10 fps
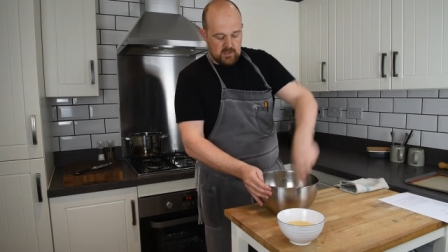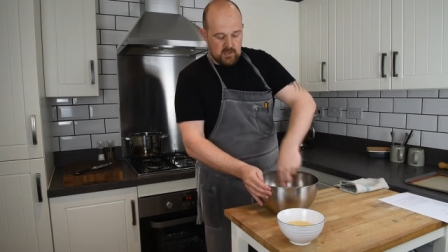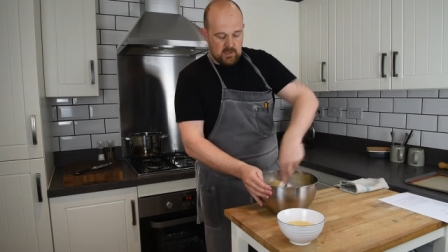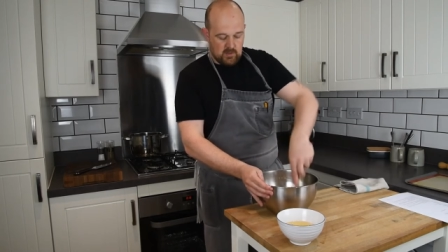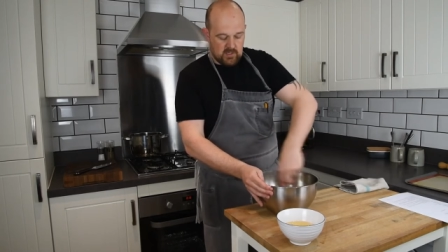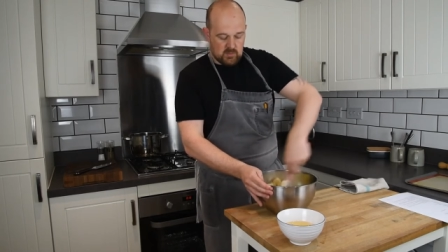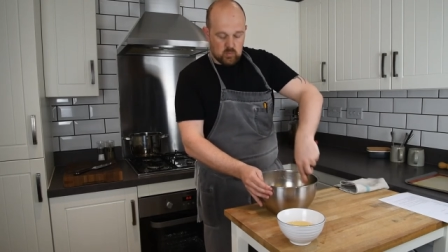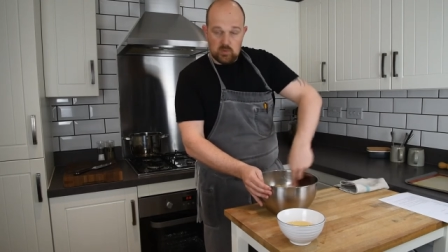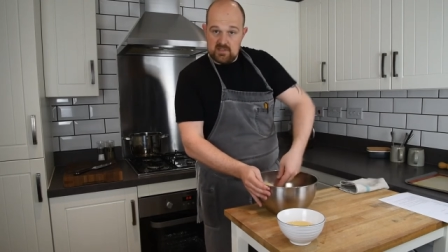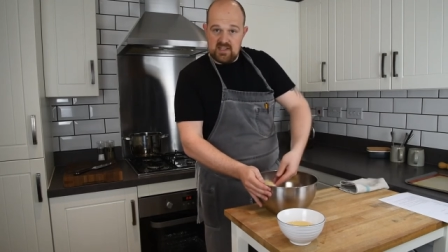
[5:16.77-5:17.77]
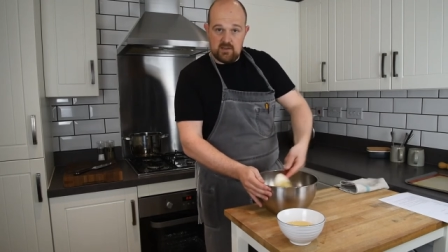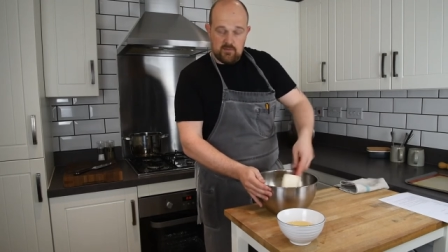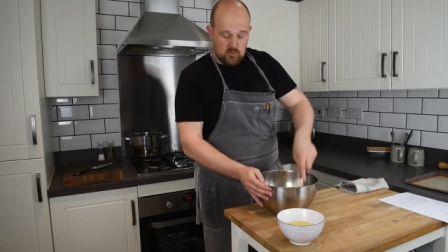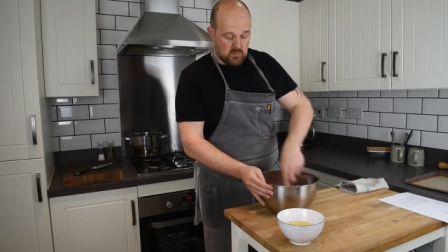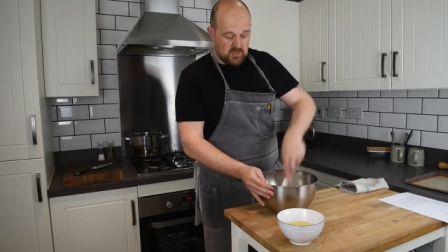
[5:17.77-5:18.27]
It, this will take a
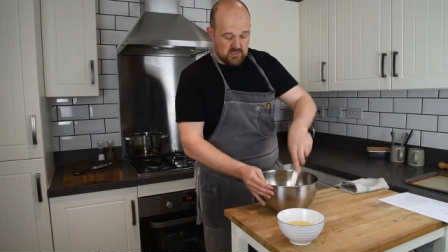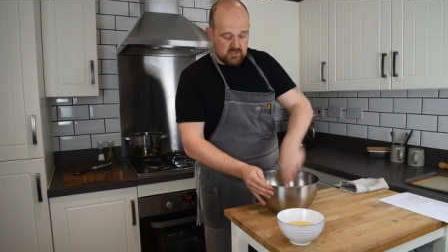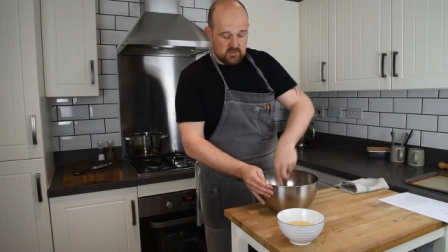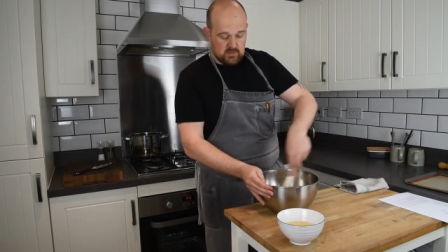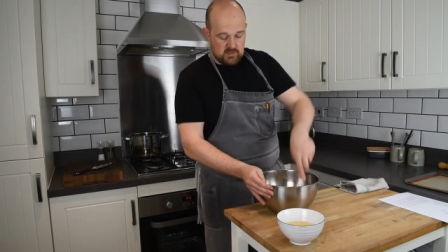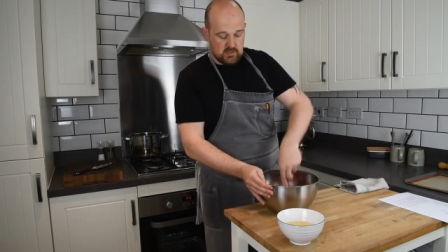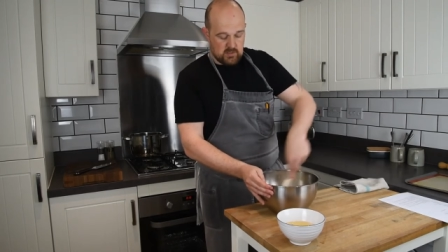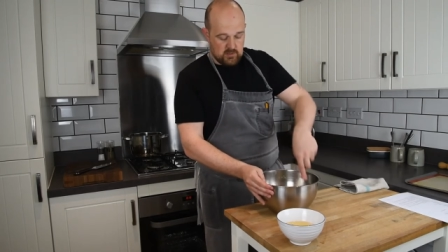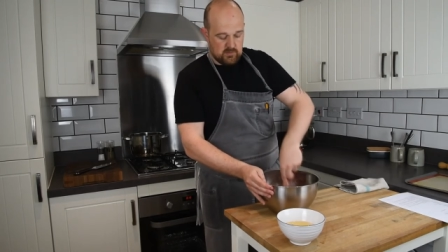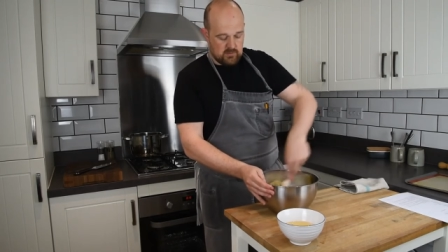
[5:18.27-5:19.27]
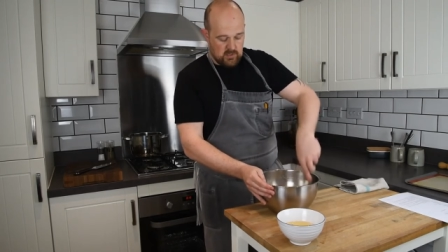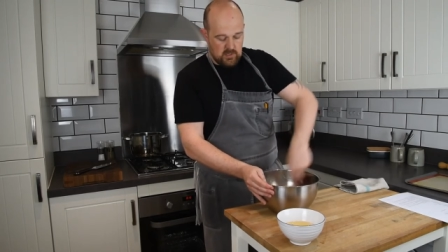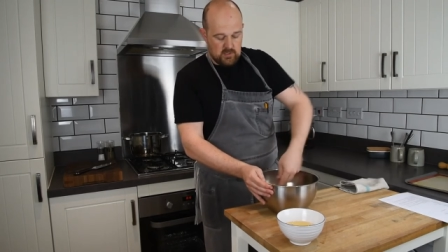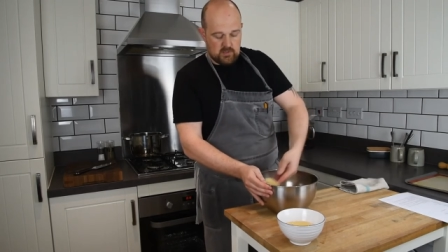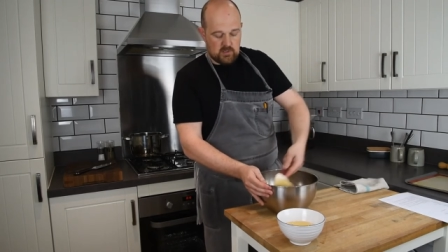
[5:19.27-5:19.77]
few minutes to, to do,
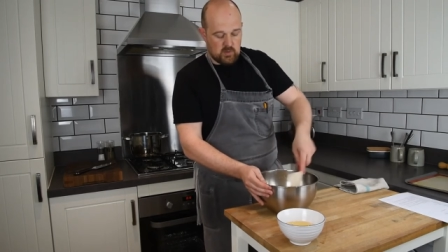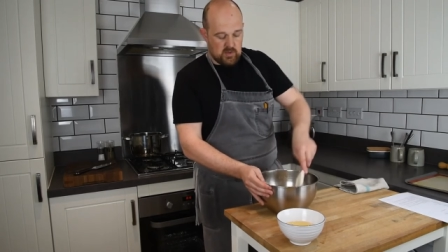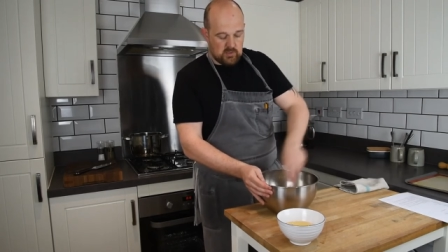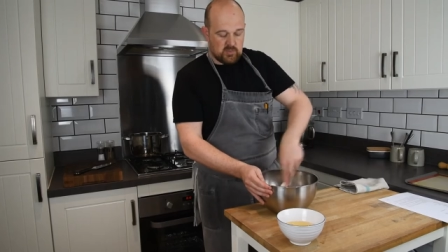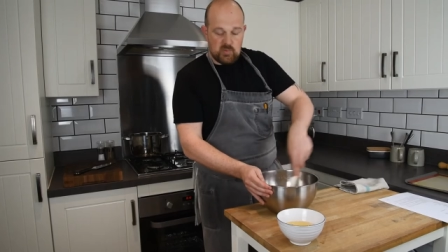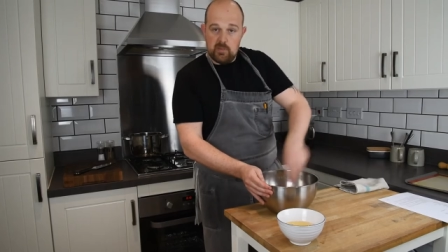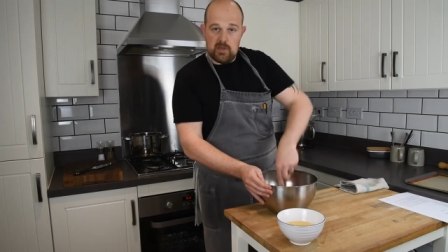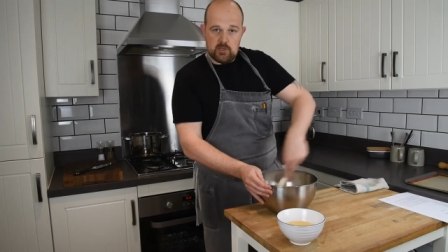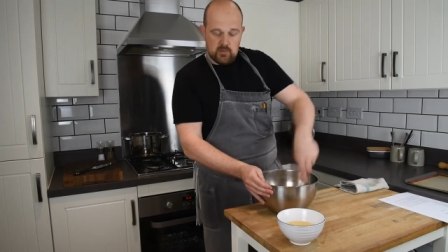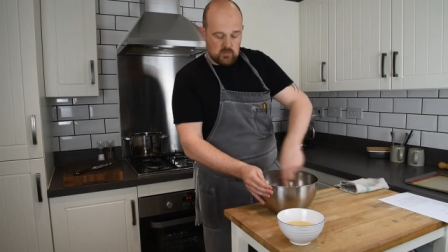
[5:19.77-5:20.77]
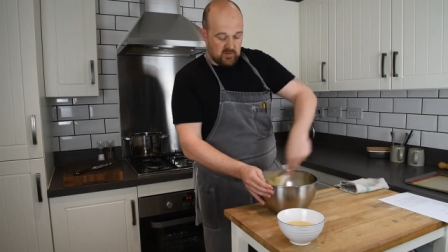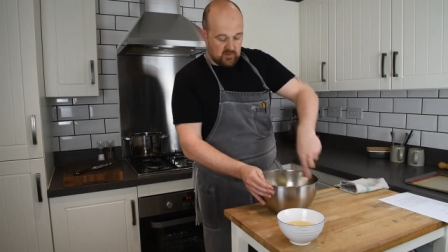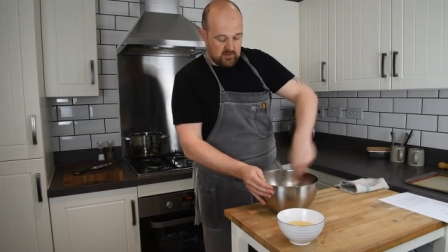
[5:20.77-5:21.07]
so uh, just be patient with it.